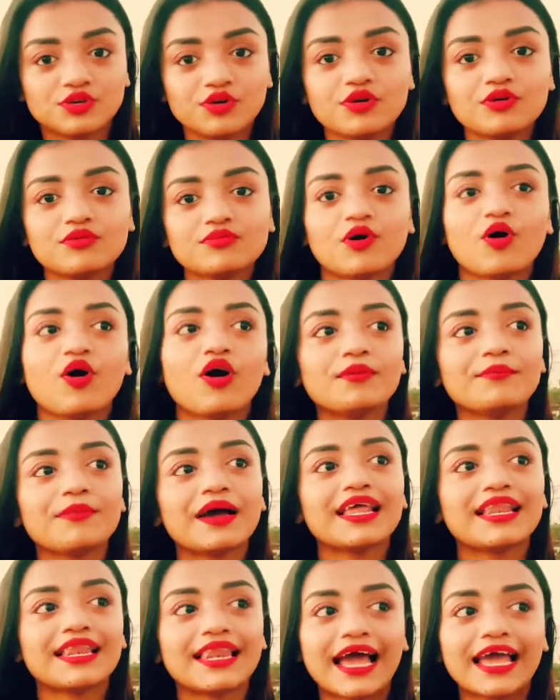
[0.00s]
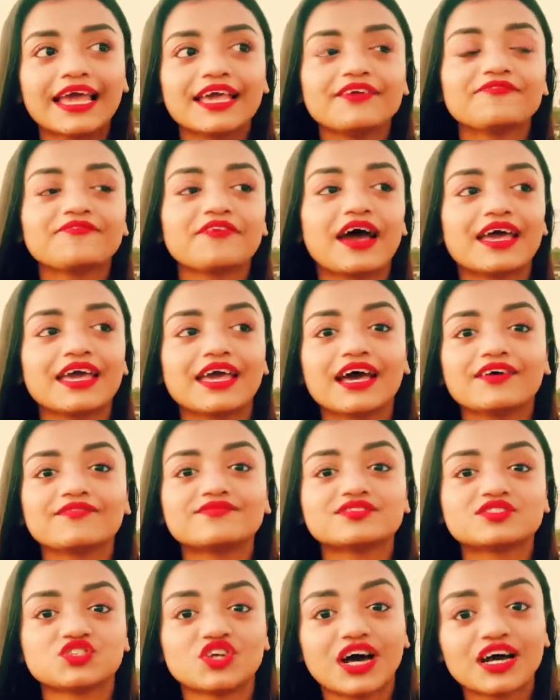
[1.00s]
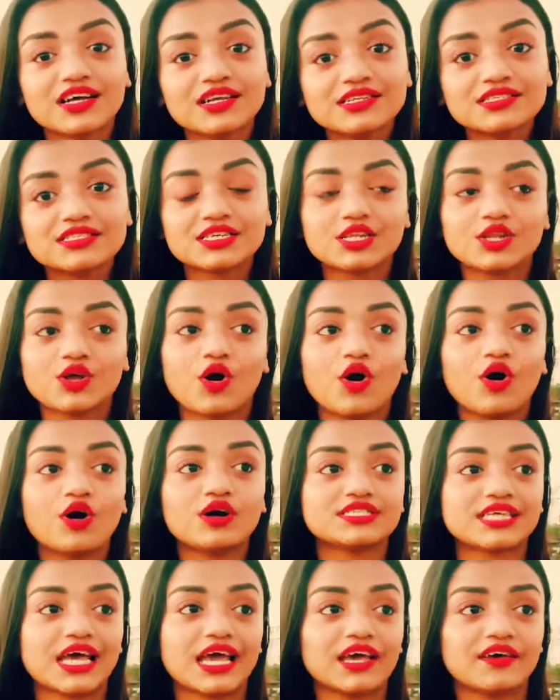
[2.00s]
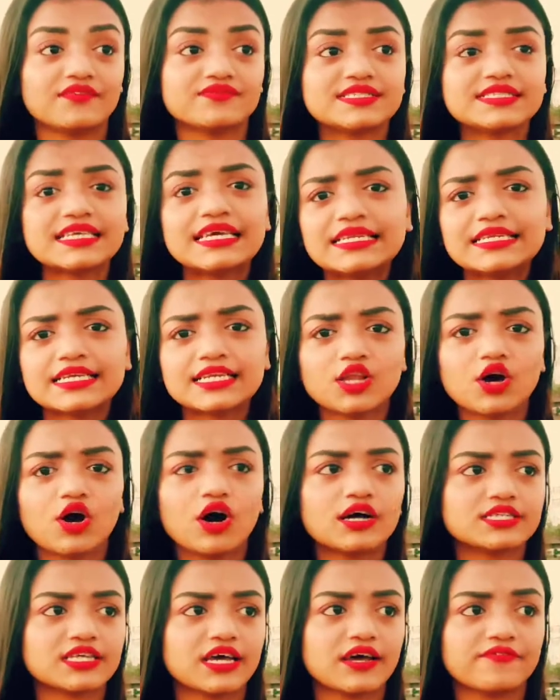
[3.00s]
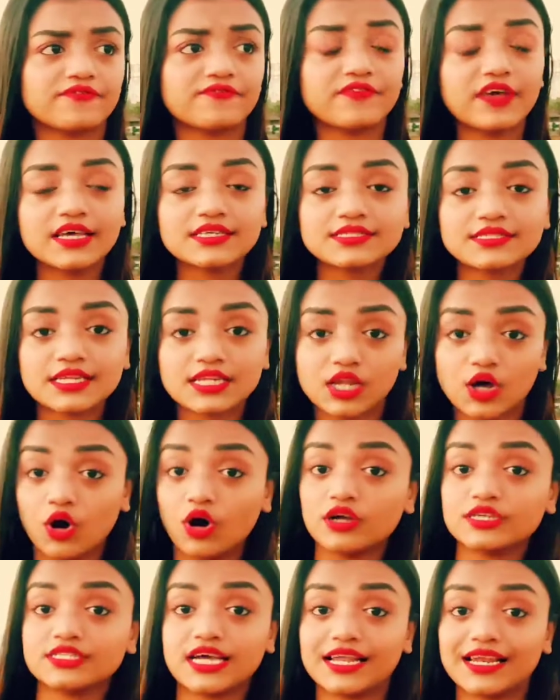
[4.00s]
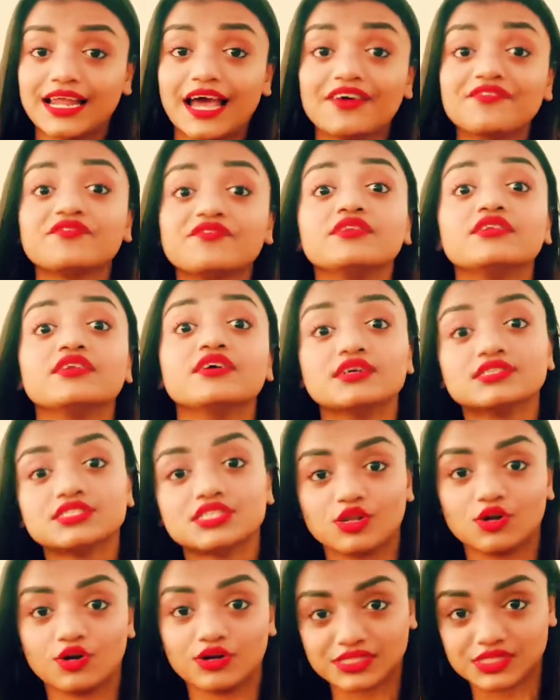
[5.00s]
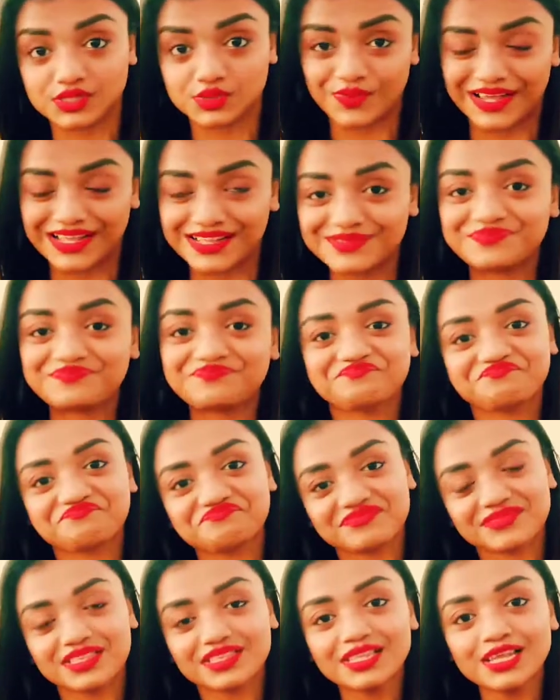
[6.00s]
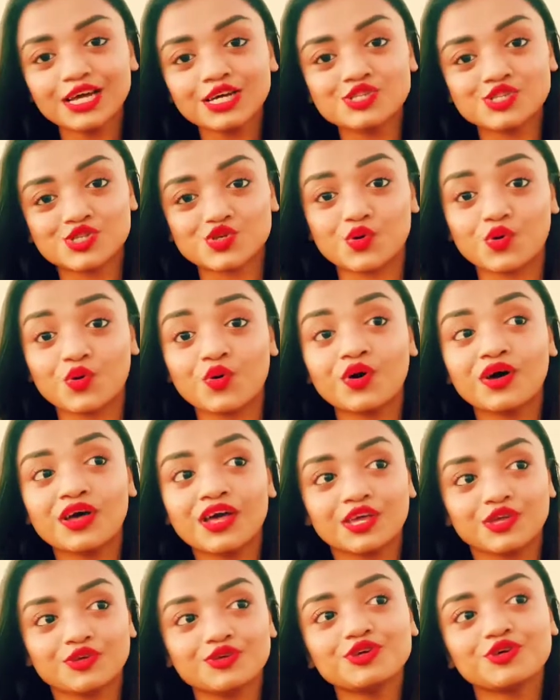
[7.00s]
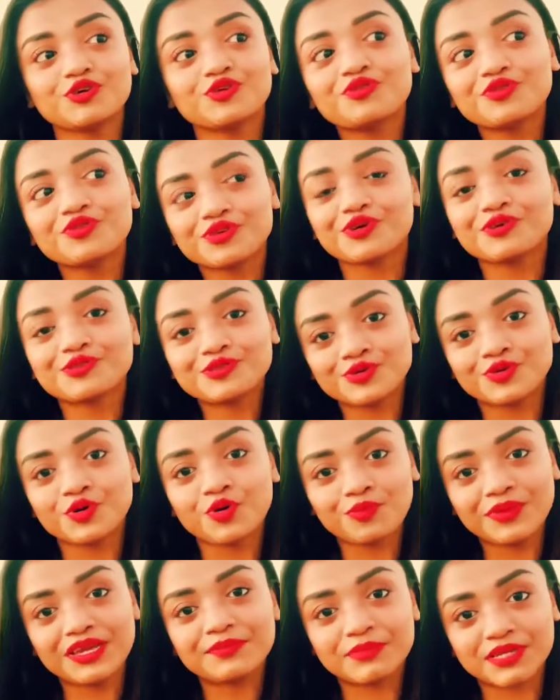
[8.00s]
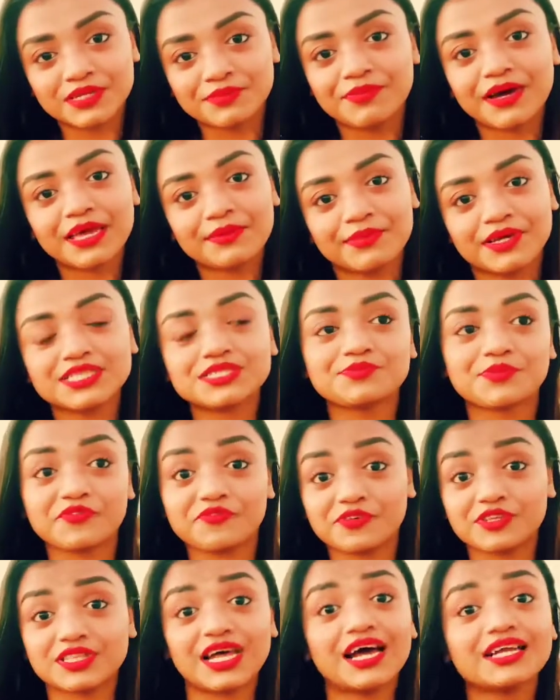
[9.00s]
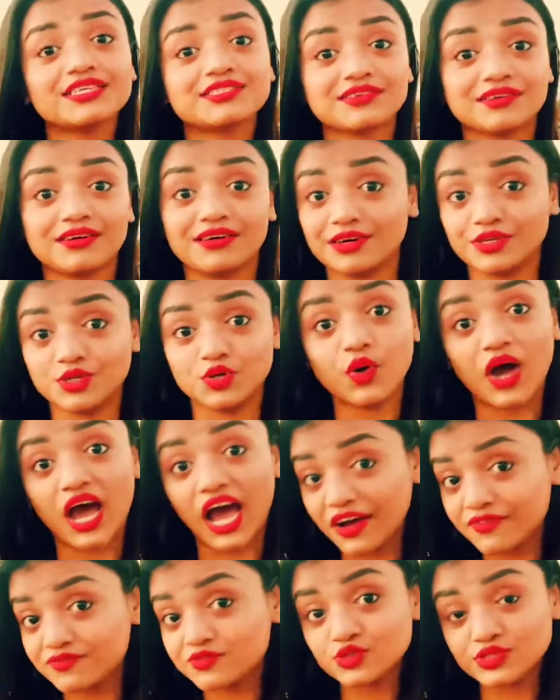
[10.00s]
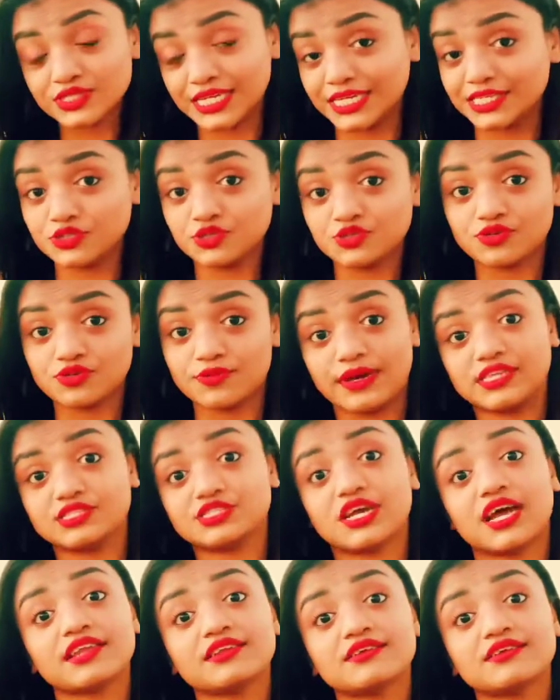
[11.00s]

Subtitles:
you know, all my life I have struggled a lot, I have seen a lot, I have faced a lot, and I have learned a lot as well. So, you know, you're going to know me bit by bit, but for that, you have to stay tuned to my